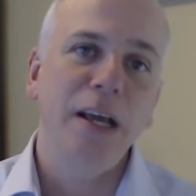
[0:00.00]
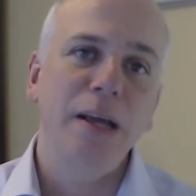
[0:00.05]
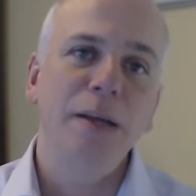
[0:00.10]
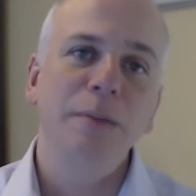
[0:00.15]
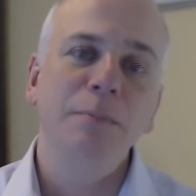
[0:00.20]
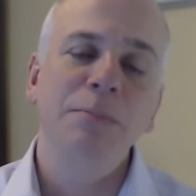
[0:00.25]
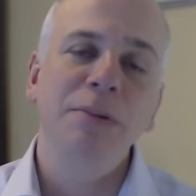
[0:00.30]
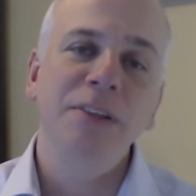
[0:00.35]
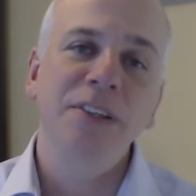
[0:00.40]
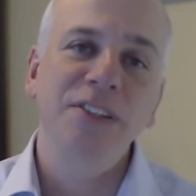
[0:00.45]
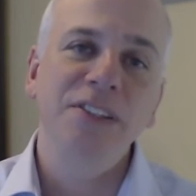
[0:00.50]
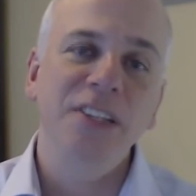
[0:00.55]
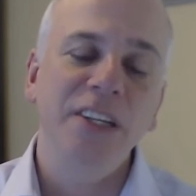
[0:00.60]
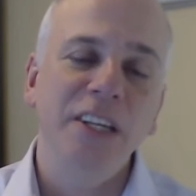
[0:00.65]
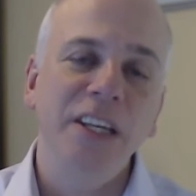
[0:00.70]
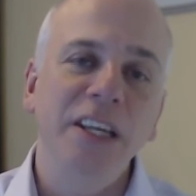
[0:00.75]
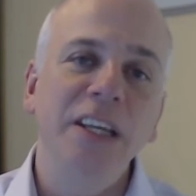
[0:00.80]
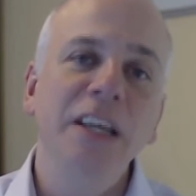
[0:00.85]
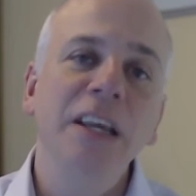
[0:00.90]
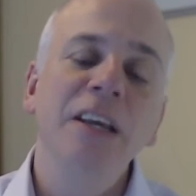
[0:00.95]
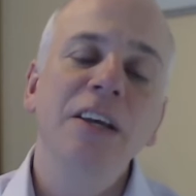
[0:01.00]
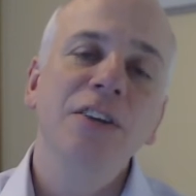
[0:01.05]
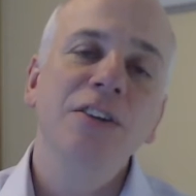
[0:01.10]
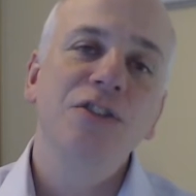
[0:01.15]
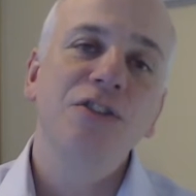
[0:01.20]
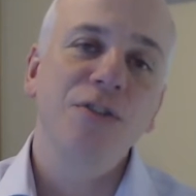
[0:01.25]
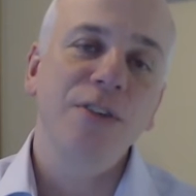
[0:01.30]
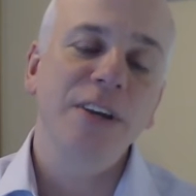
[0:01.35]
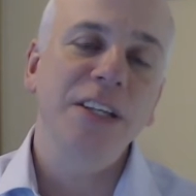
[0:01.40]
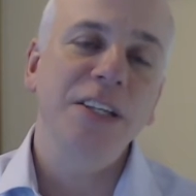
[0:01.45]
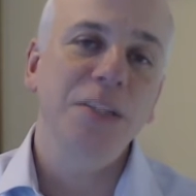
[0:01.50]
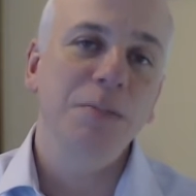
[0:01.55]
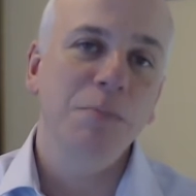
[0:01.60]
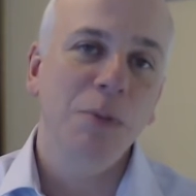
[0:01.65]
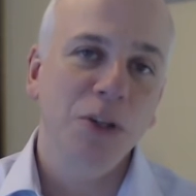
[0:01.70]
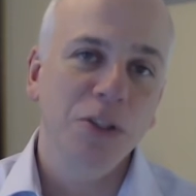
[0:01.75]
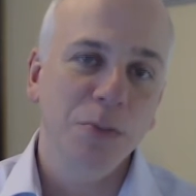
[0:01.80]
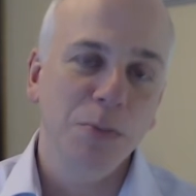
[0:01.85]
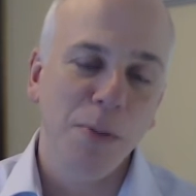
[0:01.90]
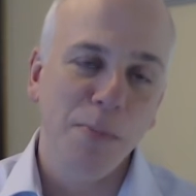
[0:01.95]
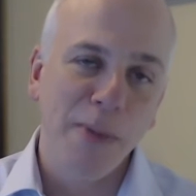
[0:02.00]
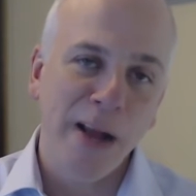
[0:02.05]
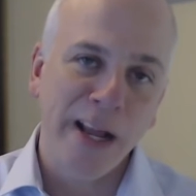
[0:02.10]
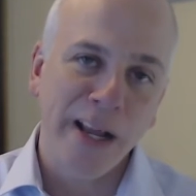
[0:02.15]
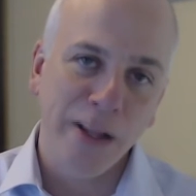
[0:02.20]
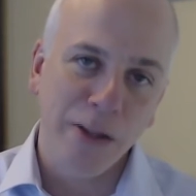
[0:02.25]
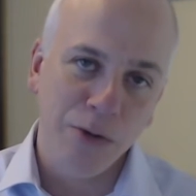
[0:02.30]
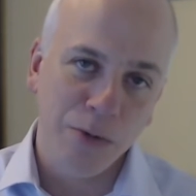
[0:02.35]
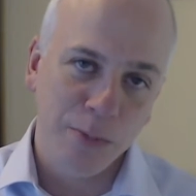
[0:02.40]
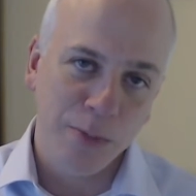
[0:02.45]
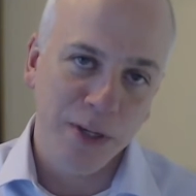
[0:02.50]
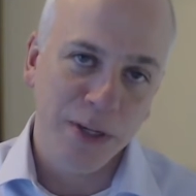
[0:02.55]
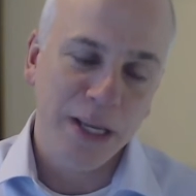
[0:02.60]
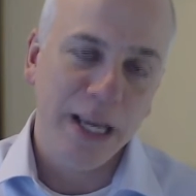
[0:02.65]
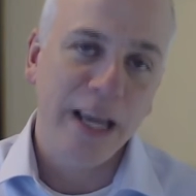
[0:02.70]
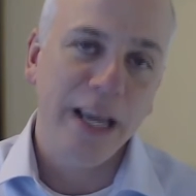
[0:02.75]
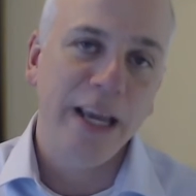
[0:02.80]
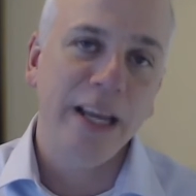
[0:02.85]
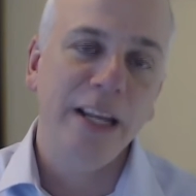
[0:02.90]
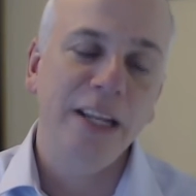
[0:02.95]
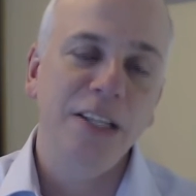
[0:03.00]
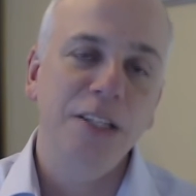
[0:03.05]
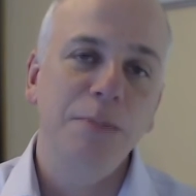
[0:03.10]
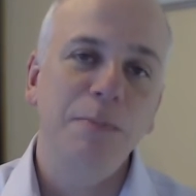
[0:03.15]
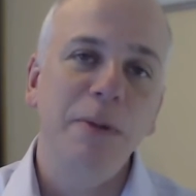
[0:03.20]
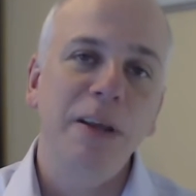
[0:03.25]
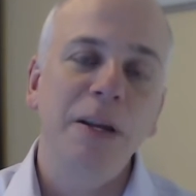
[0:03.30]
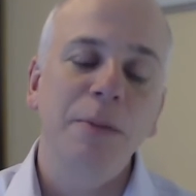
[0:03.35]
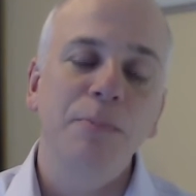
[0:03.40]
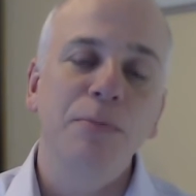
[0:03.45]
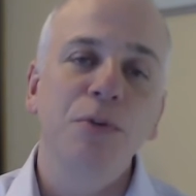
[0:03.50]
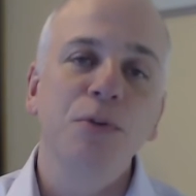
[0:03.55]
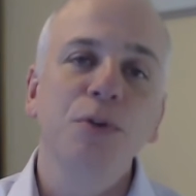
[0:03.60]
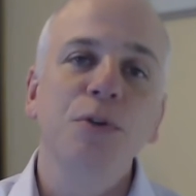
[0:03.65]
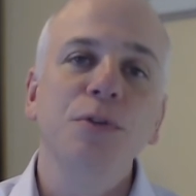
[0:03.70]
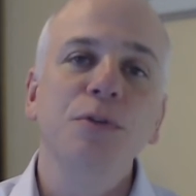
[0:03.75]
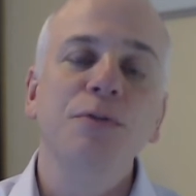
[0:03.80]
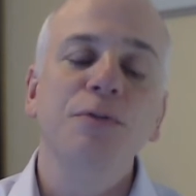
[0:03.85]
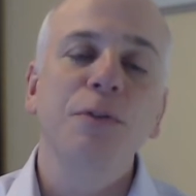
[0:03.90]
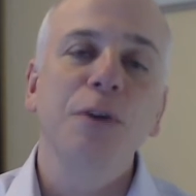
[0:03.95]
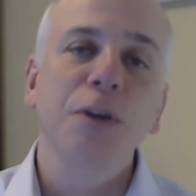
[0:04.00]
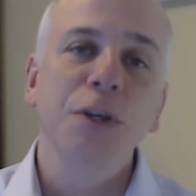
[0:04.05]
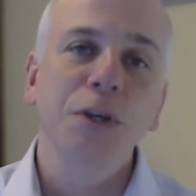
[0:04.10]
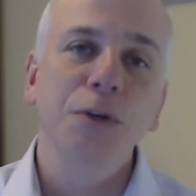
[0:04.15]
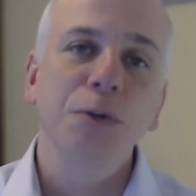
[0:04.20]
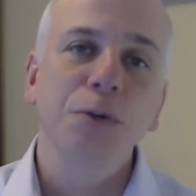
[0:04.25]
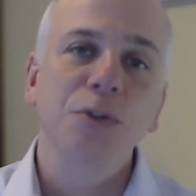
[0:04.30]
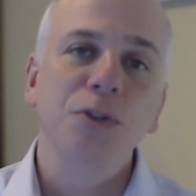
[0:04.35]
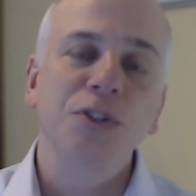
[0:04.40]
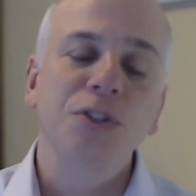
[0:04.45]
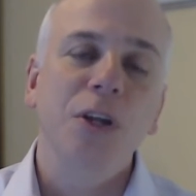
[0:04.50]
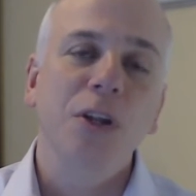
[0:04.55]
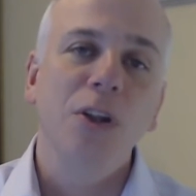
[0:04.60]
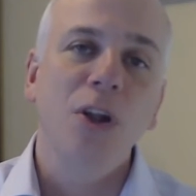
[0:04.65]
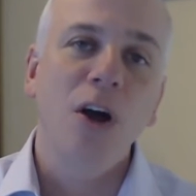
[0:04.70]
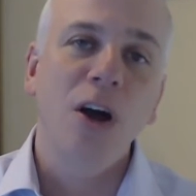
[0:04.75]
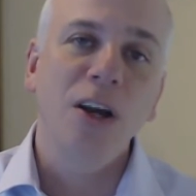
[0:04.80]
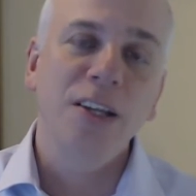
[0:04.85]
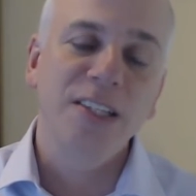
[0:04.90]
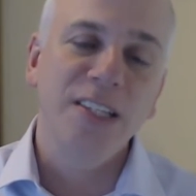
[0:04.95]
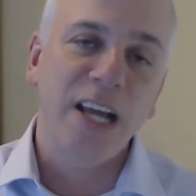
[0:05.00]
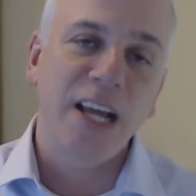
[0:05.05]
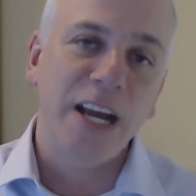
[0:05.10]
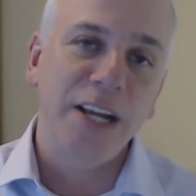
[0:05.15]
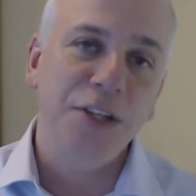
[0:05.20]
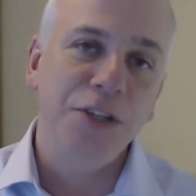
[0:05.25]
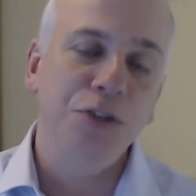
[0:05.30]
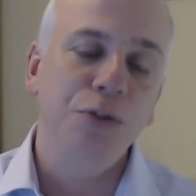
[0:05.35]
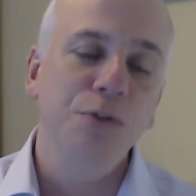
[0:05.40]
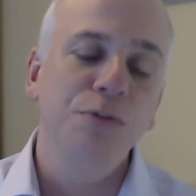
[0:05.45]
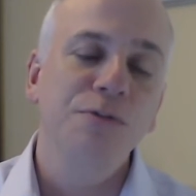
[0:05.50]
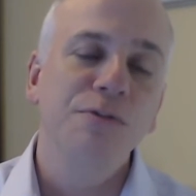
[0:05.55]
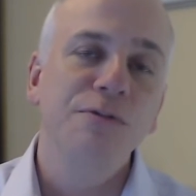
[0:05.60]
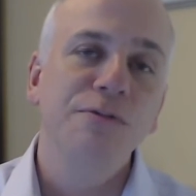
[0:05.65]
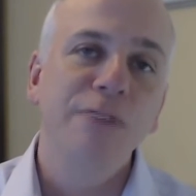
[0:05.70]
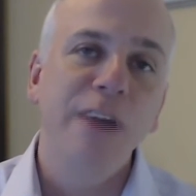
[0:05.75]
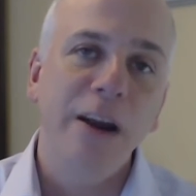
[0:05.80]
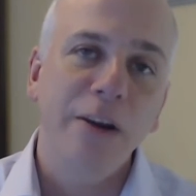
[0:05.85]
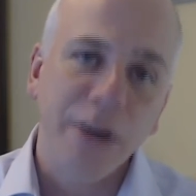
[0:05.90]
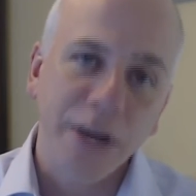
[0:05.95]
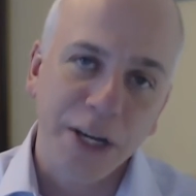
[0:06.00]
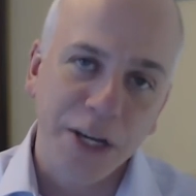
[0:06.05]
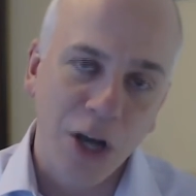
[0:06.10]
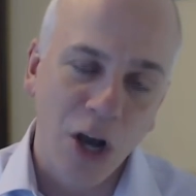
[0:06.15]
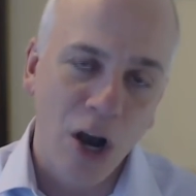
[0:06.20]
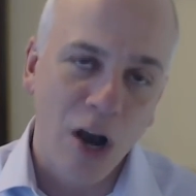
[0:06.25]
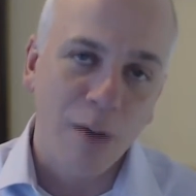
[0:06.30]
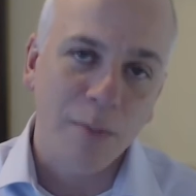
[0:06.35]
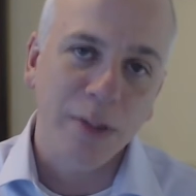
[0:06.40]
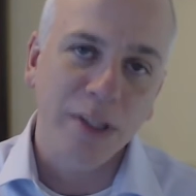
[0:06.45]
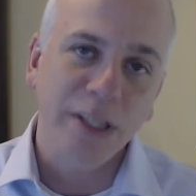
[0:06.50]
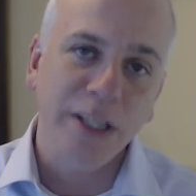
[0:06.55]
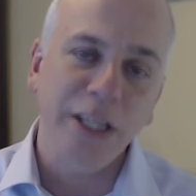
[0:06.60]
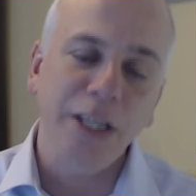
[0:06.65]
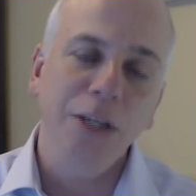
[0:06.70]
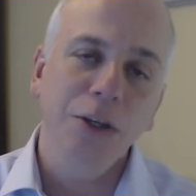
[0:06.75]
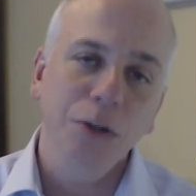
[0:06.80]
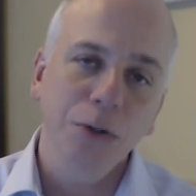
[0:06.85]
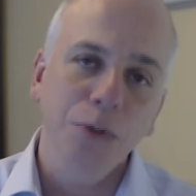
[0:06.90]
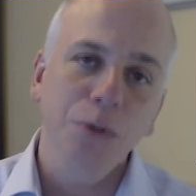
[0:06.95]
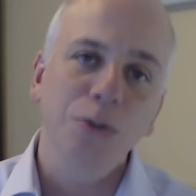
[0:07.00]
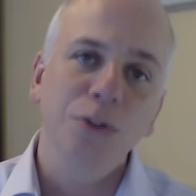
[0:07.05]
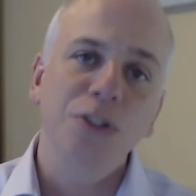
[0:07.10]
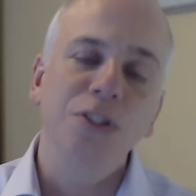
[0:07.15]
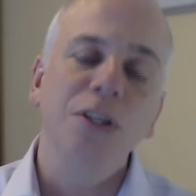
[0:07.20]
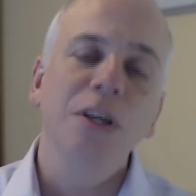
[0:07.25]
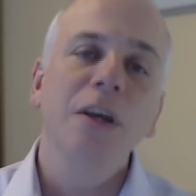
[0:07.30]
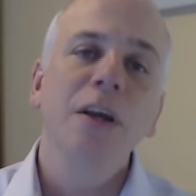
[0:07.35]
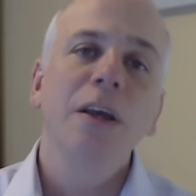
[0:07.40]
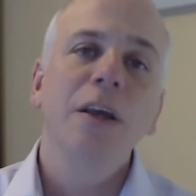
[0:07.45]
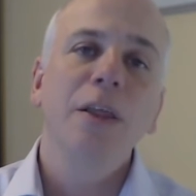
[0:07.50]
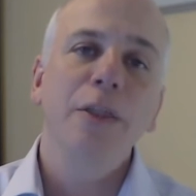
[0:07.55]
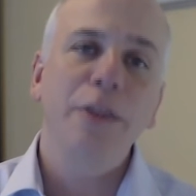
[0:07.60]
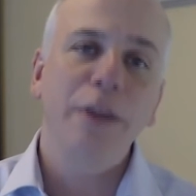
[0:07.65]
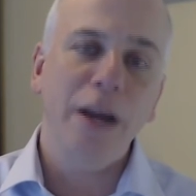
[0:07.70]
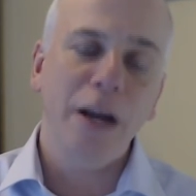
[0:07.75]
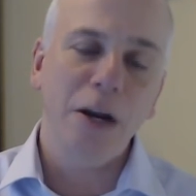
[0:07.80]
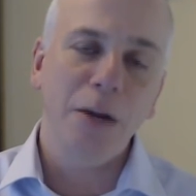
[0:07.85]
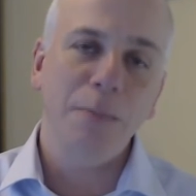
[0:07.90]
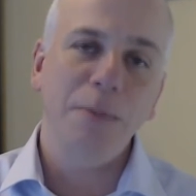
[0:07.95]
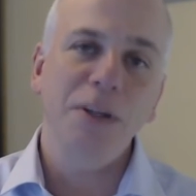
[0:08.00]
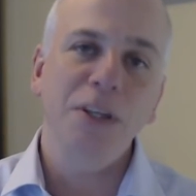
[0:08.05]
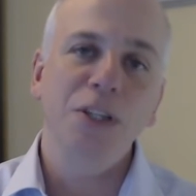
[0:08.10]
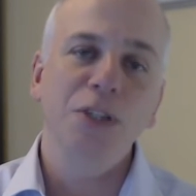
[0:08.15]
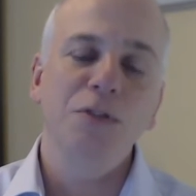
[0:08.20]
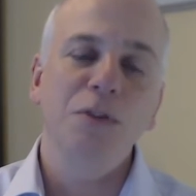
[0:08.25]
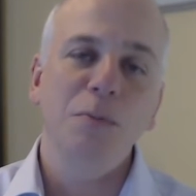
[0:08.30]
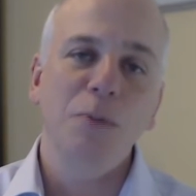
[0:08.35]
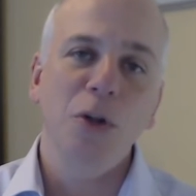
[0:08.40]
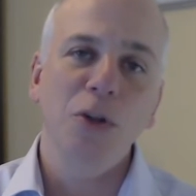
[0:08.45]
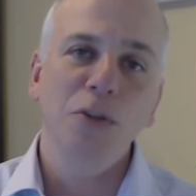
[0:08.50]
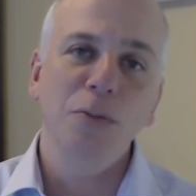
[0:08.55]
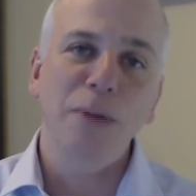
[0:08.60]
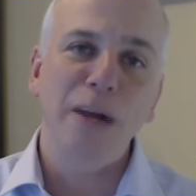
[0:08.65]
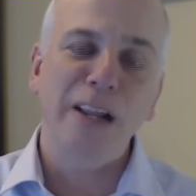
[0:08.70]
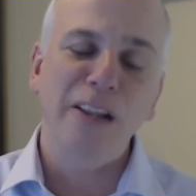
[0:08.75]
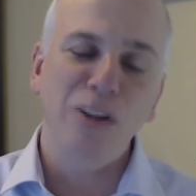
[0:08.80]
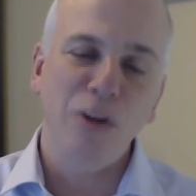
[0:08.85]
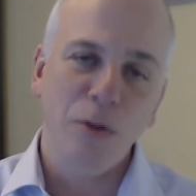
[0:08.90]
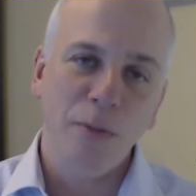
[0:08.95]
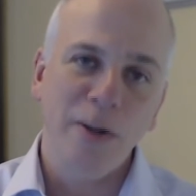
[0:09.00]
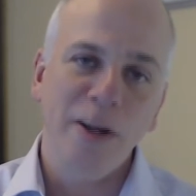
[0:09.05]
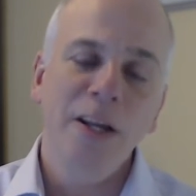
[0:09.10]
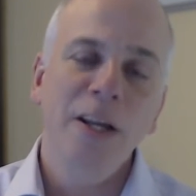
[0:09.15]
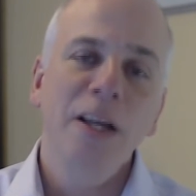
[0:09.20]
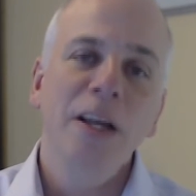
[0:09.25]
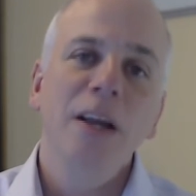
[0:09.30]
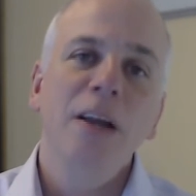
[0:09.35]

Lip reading: Emplicity treats multiple myeloma, and it's been approved for use alongside two very commonly used therapies for multiple myeloma,